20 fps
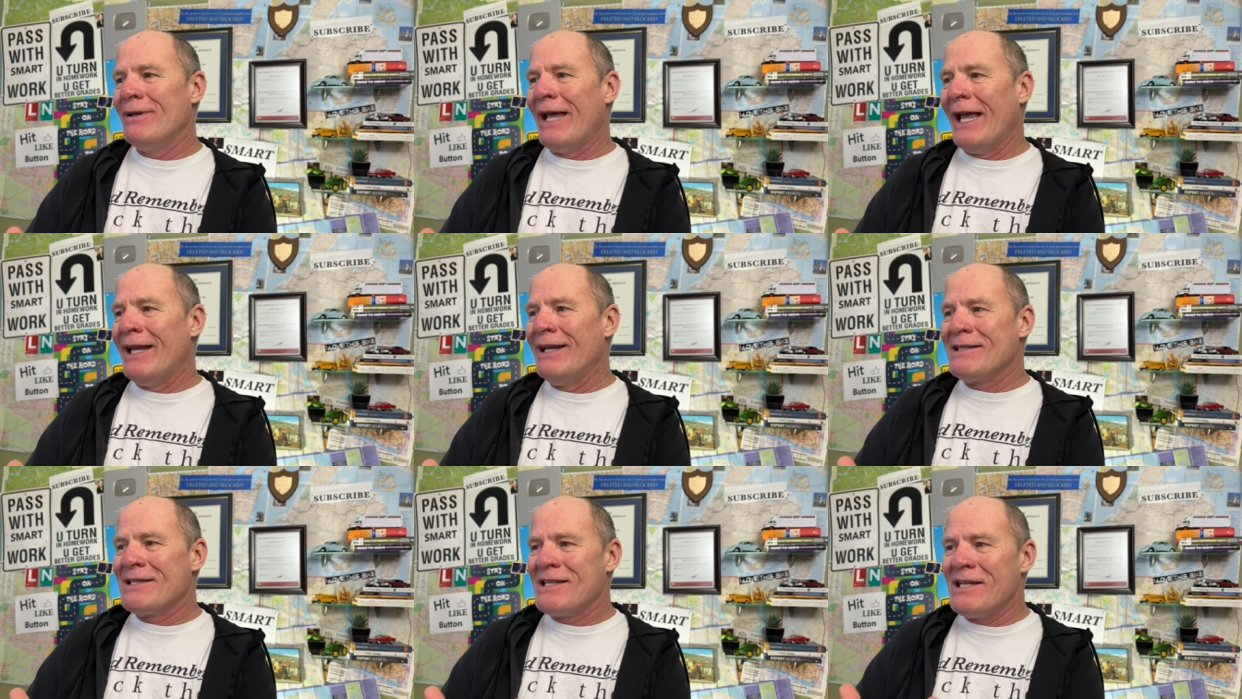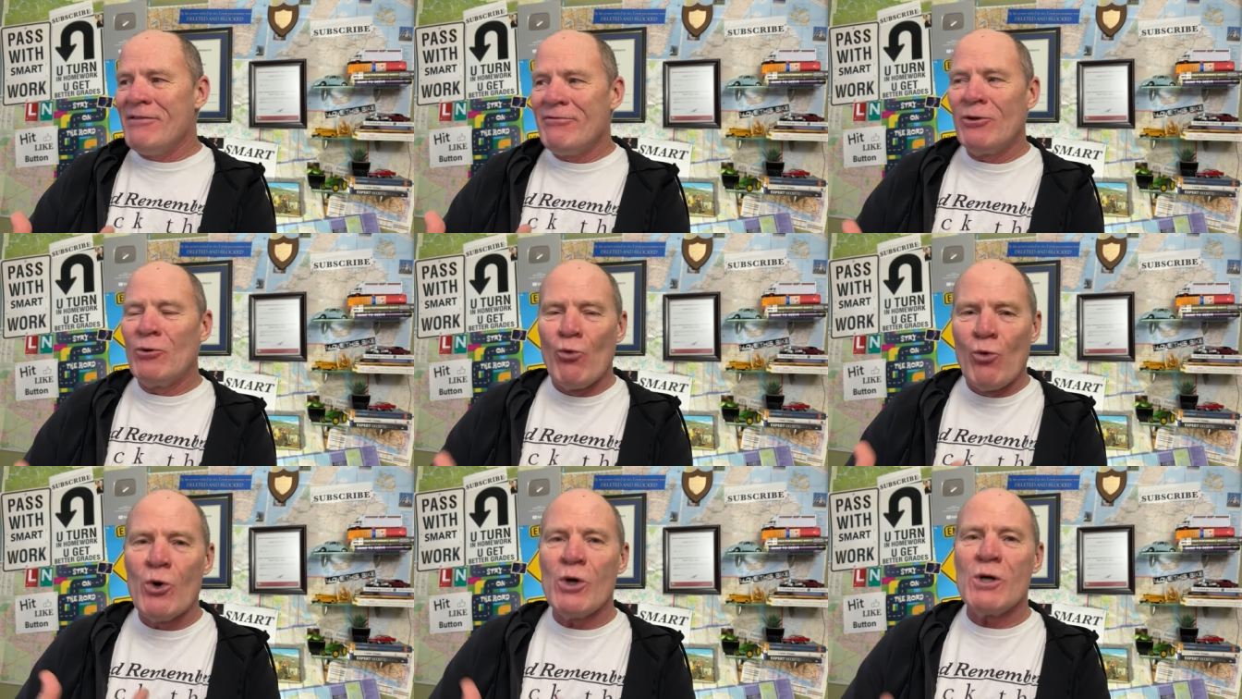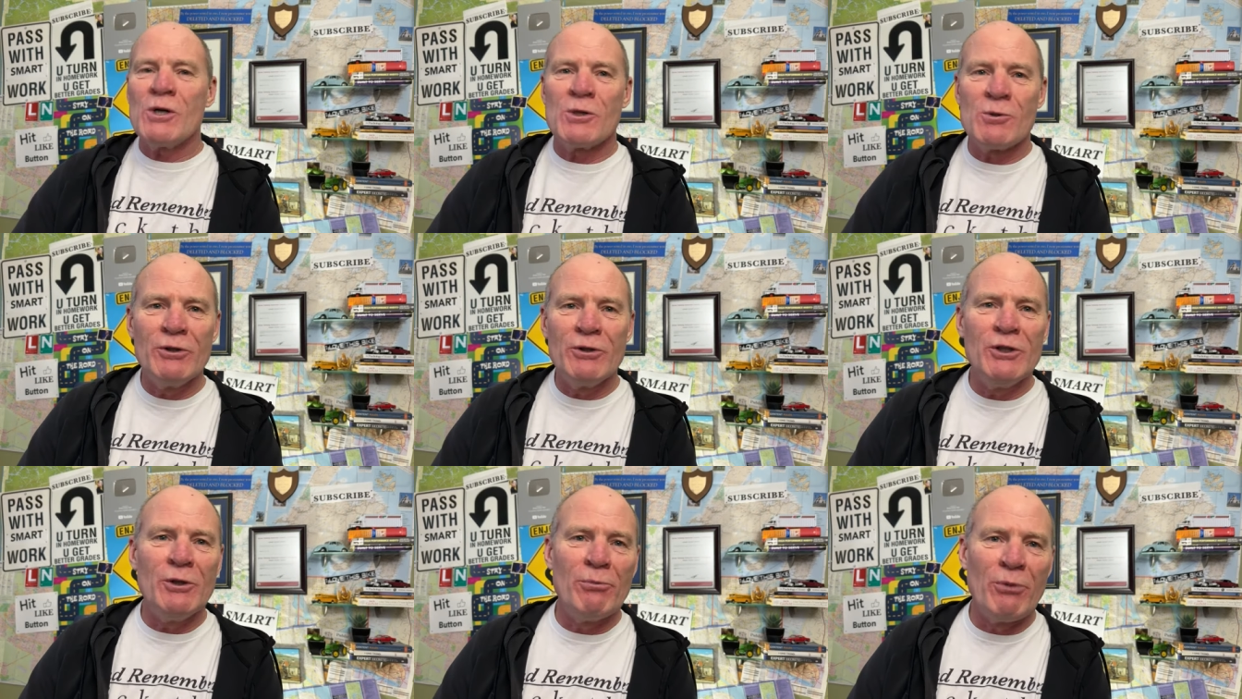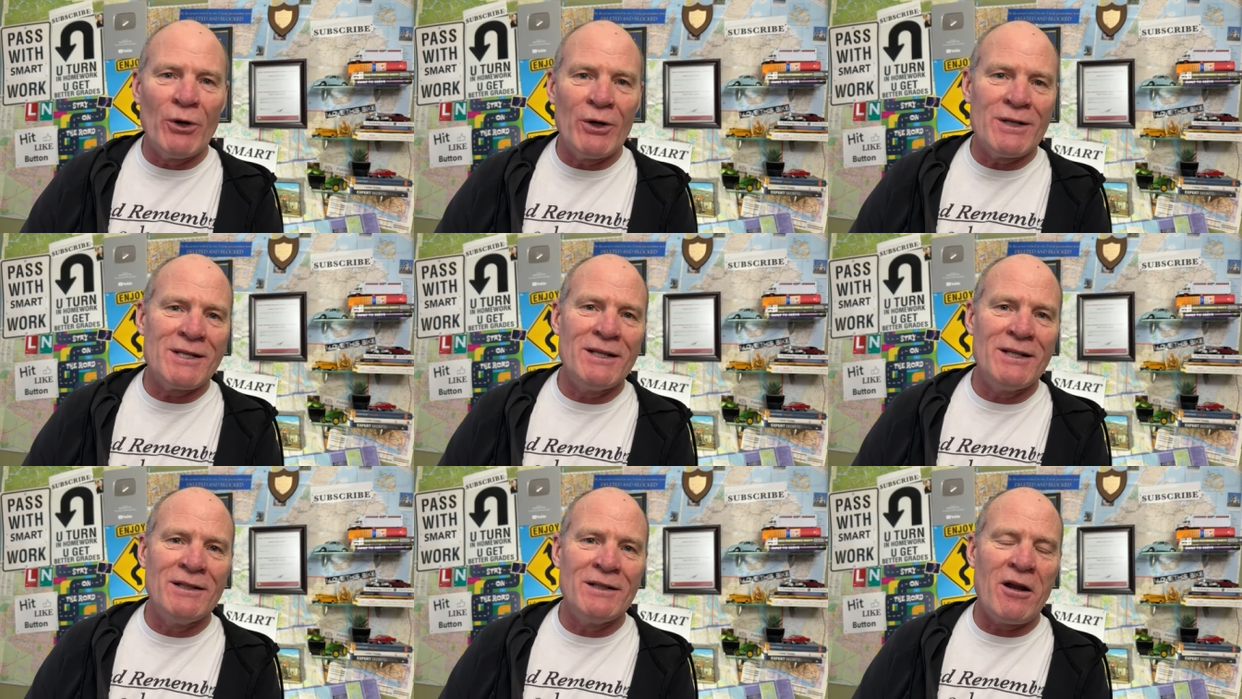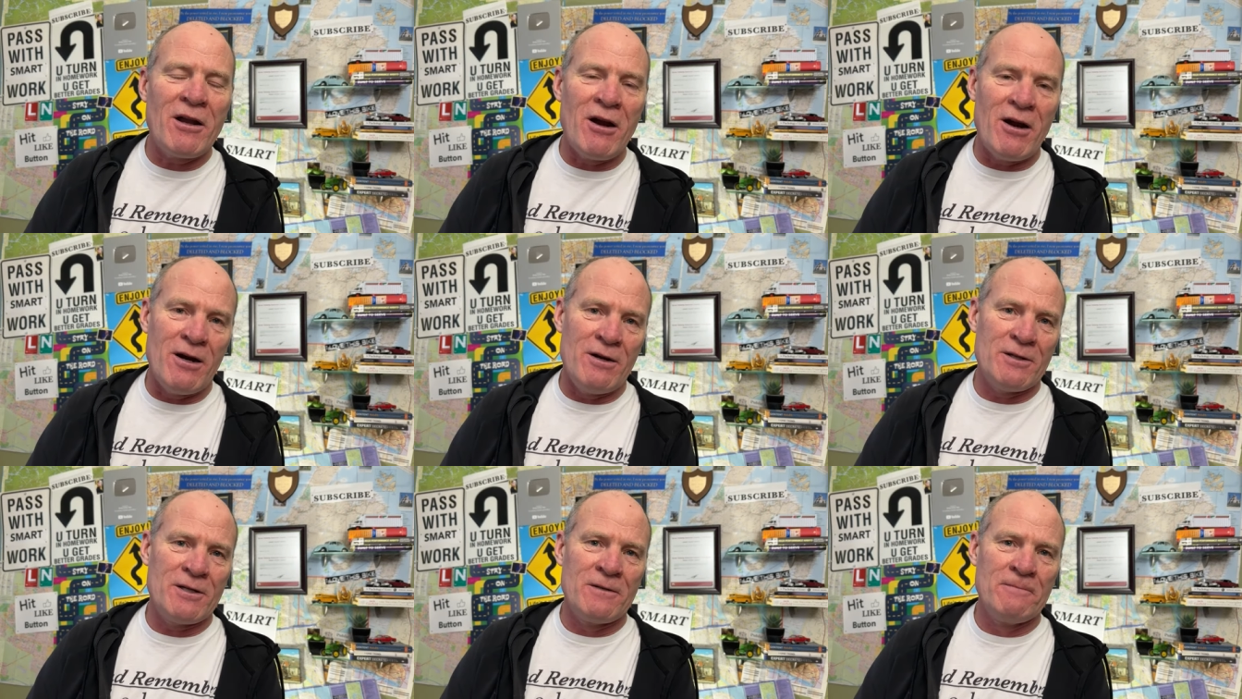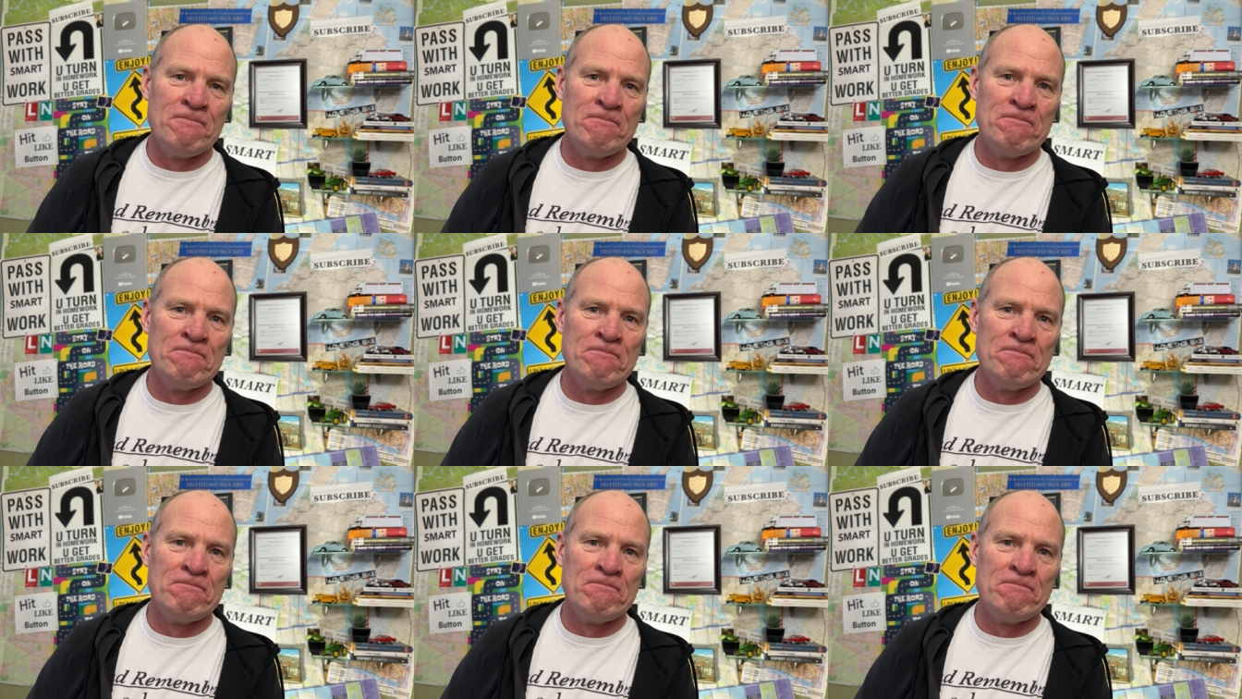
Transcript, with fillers: And it's even worse when you put us into cars.